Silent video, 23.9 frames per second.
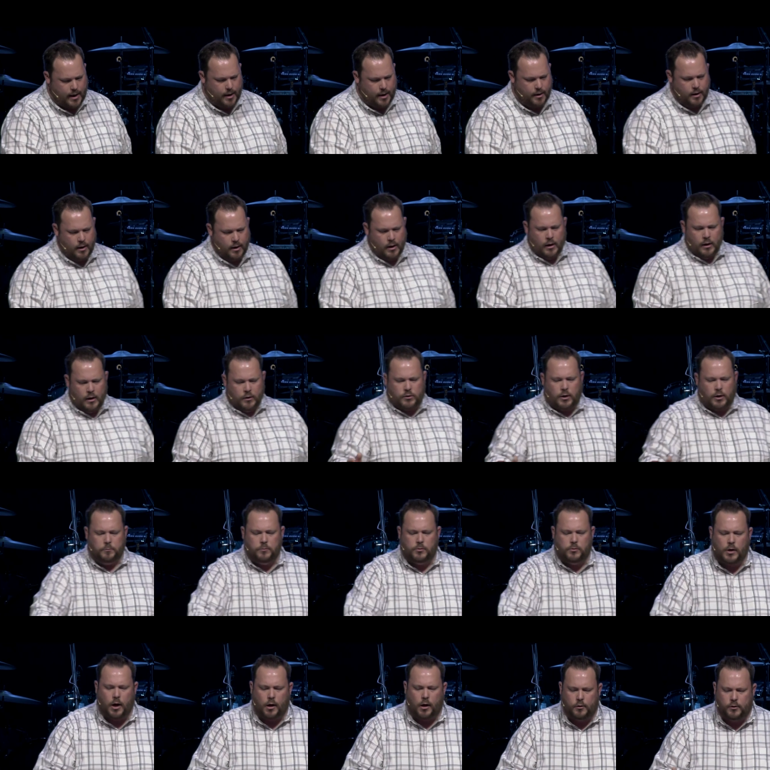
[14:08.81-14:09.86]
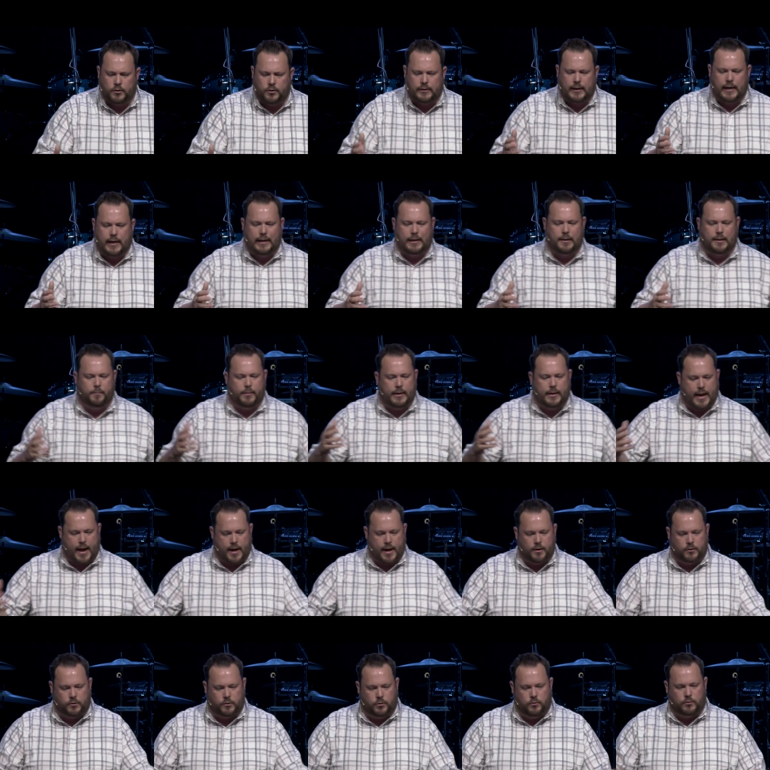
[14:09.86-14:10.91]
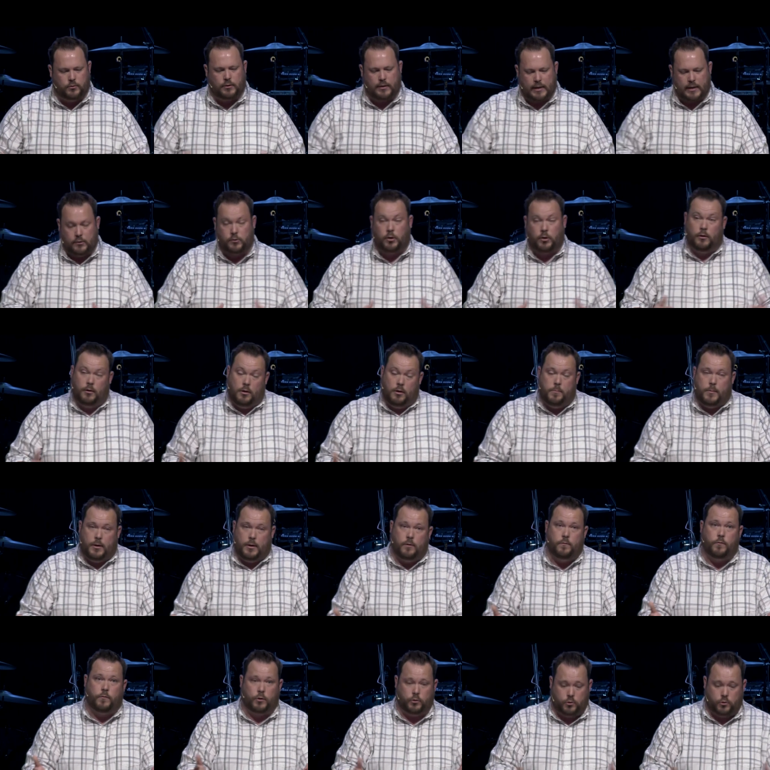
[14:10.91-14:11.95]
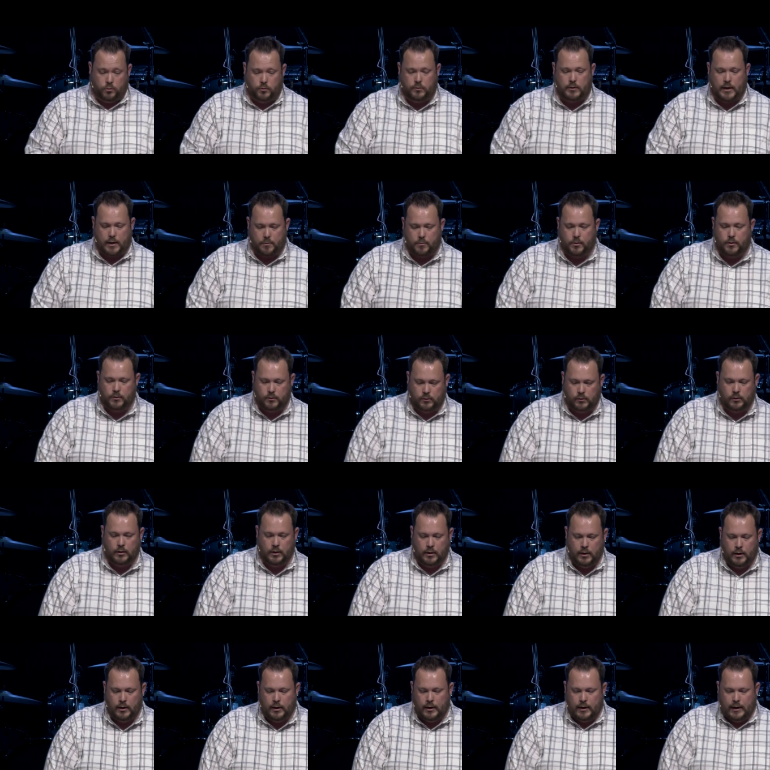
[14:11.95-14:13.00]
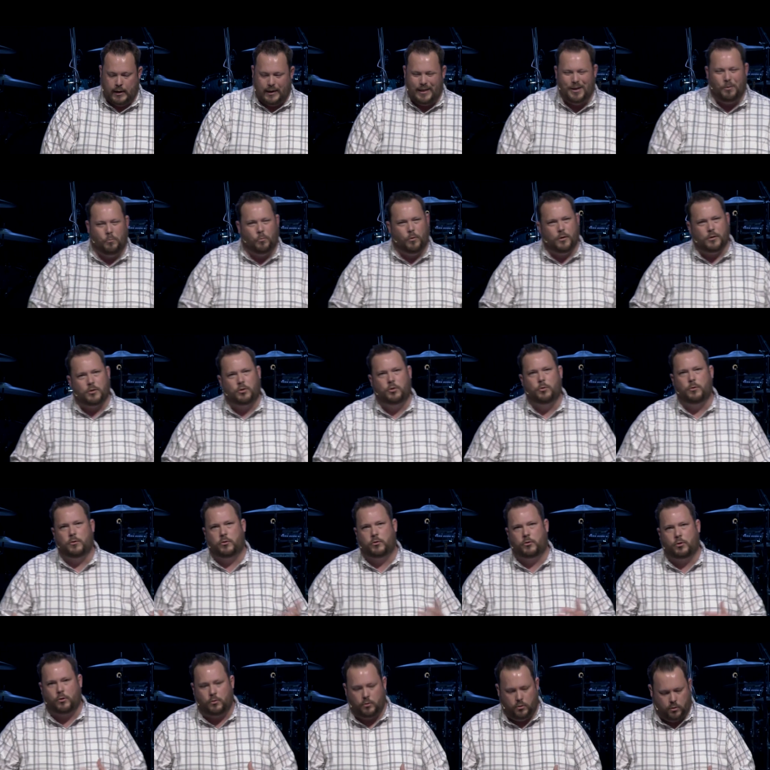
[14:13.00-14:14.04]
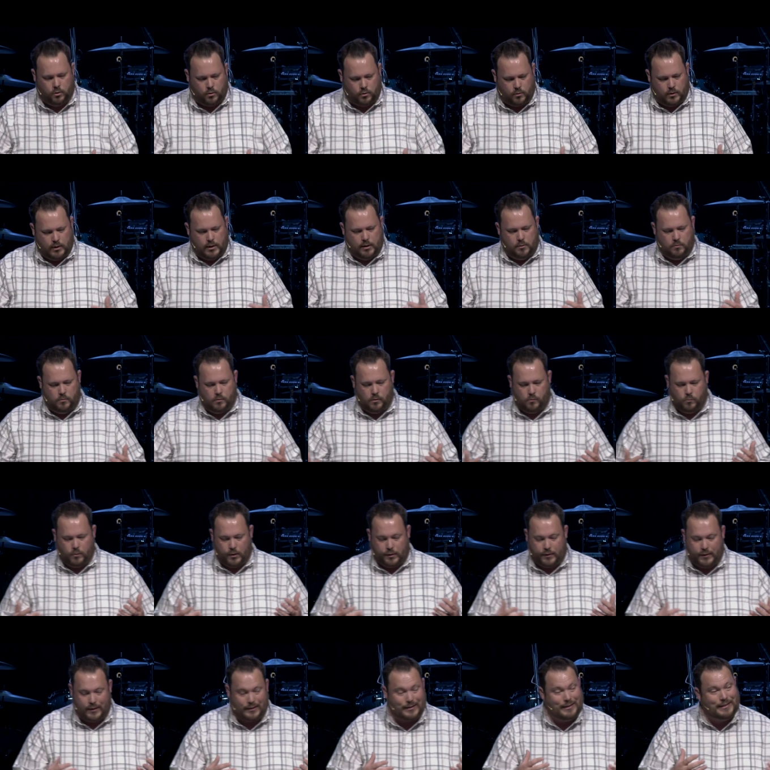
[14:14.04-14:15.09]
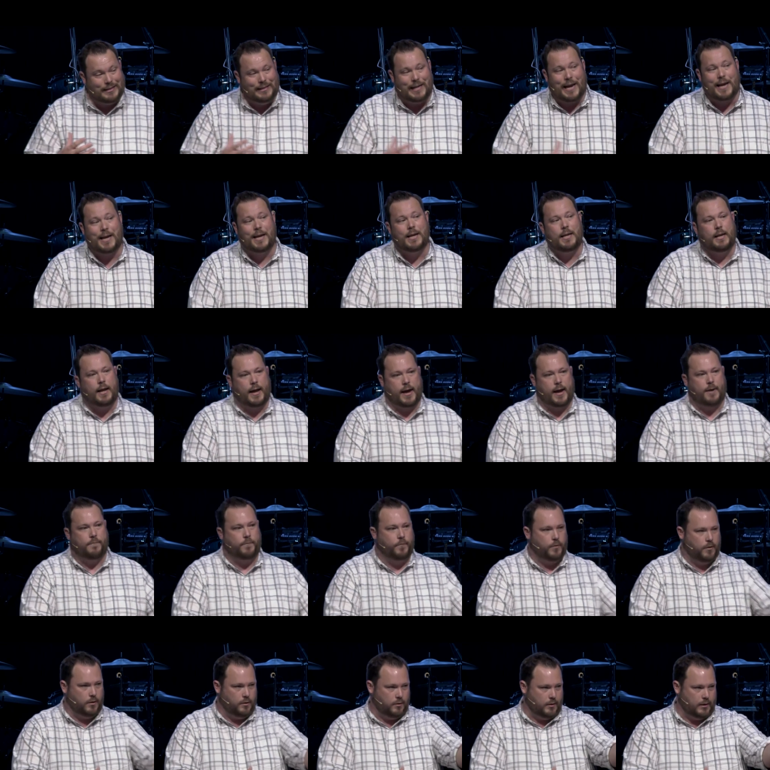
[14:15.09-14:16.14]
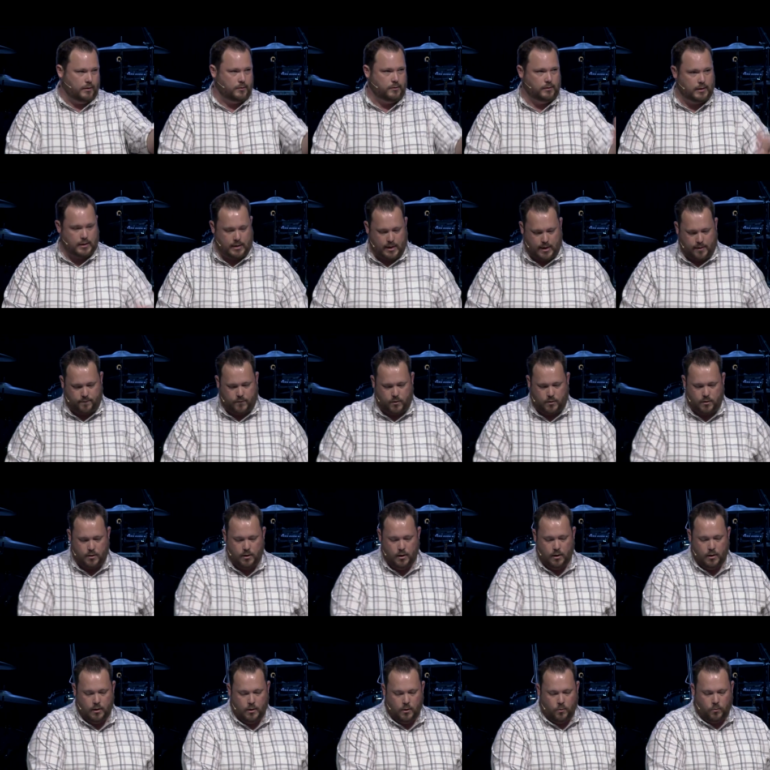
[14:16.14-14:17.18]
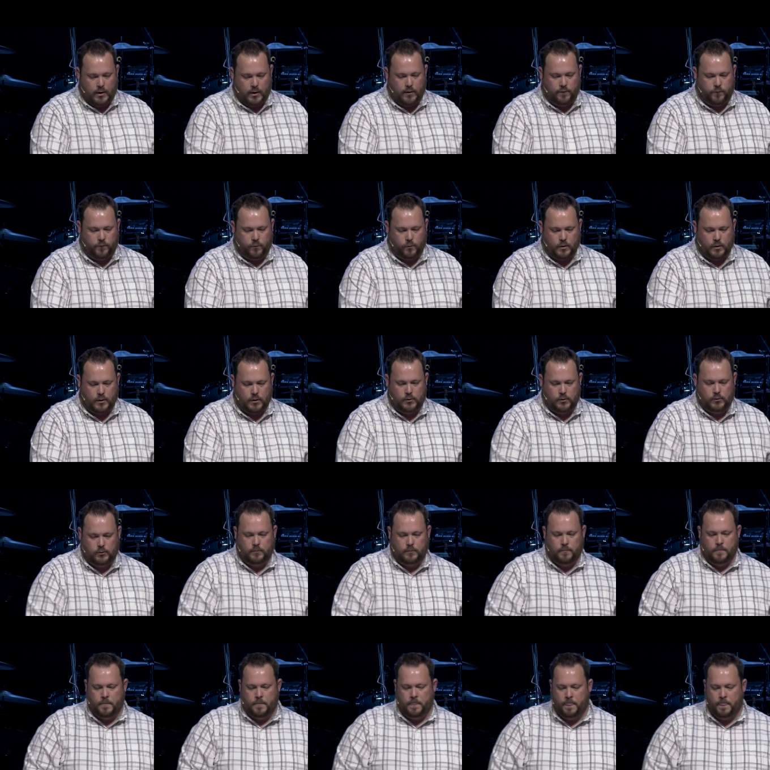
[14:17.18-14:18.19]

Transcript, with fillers: that. Some scholars take the Beatitudes and they turn them into virtue statements. And that works to a certain degree with the second half of the list that Evan read for us.